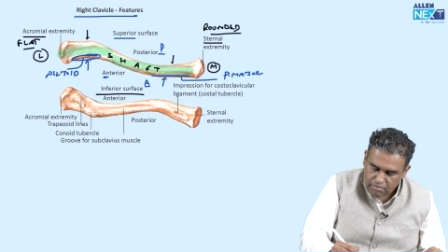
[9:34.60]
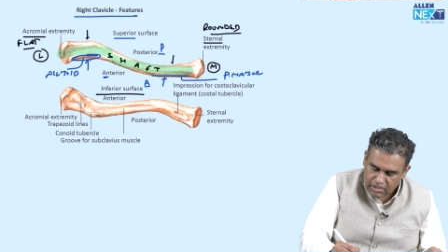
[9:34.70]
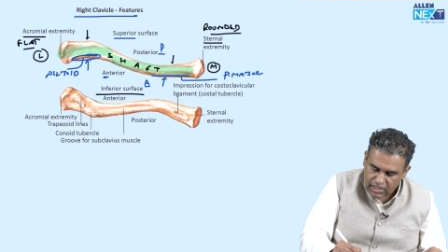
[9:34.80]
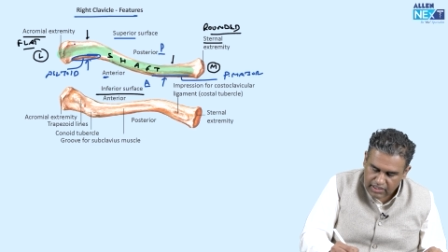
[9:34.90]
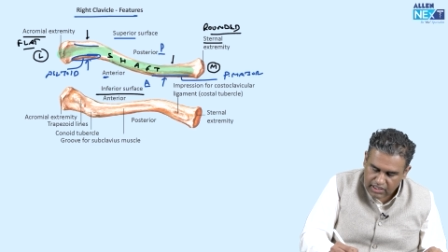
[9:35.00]

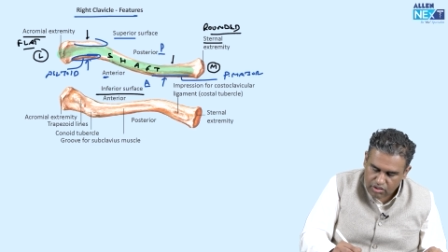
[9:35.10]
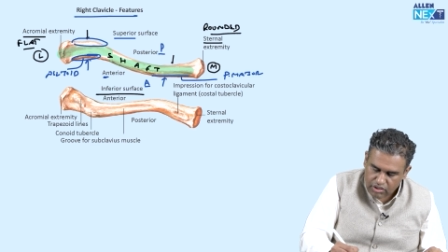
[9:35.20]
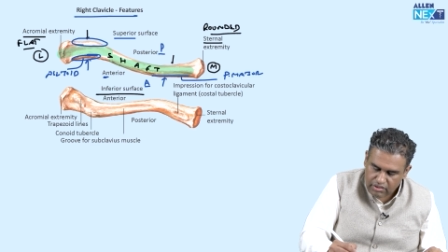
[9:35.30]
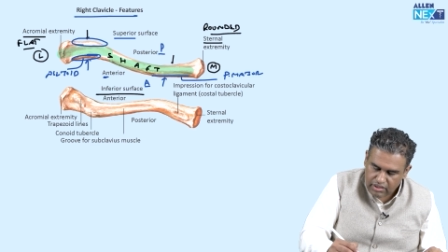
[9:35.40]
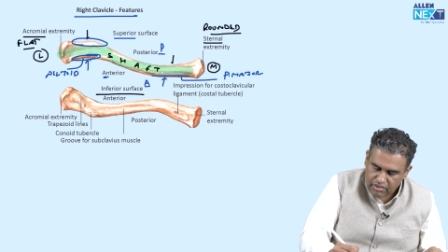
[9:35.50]
Behind
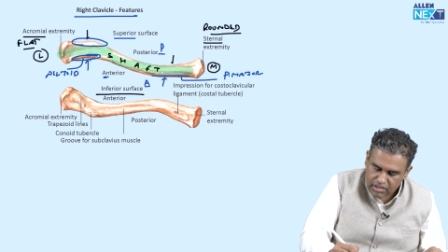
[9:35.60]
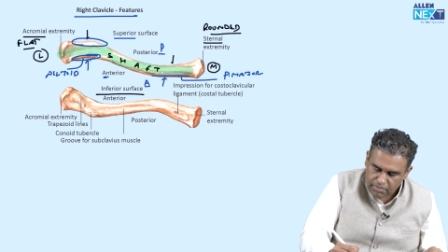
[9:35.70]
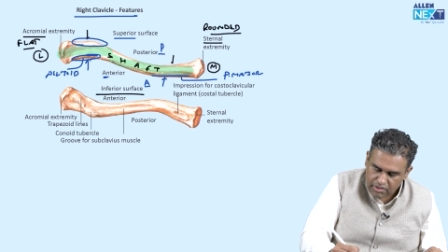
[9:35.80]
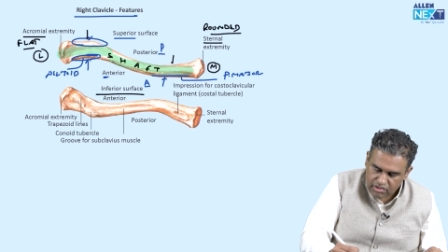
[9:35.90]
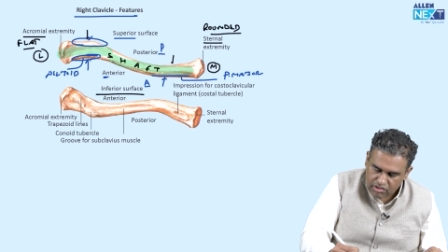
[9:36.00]
deltoid, we have a
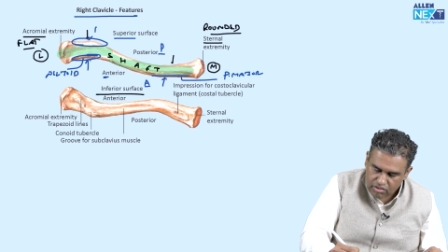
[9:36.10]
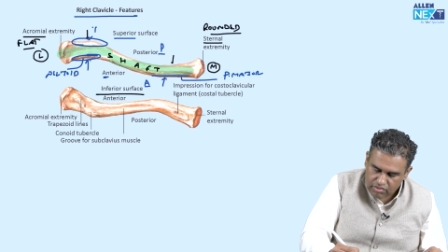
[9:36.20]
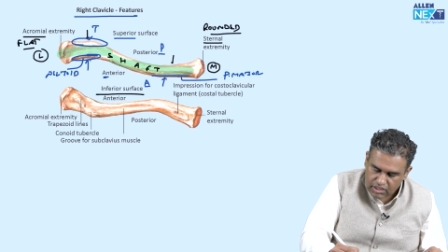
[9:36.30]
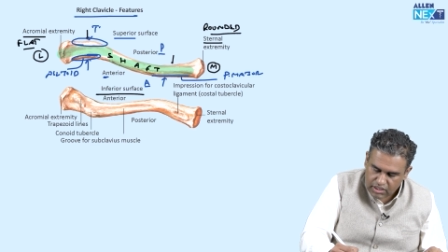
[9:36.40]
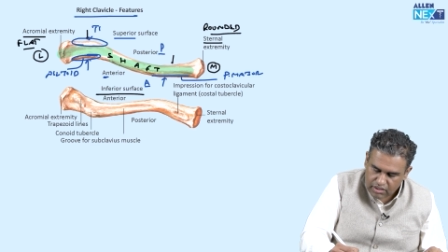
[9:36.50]
trapezius
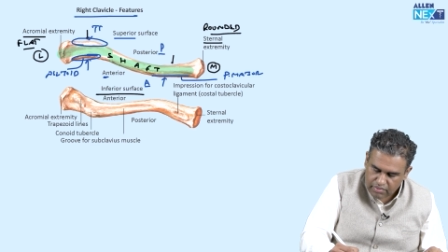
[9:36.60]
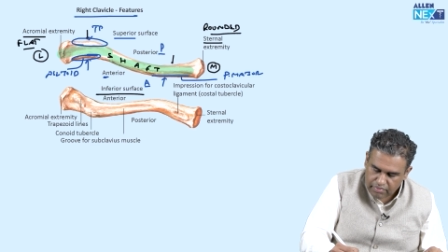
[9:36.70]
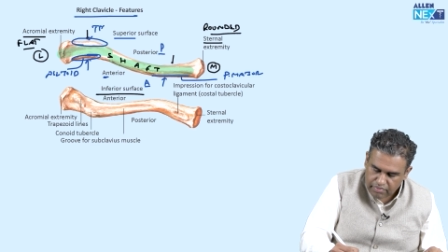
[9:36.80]
over here.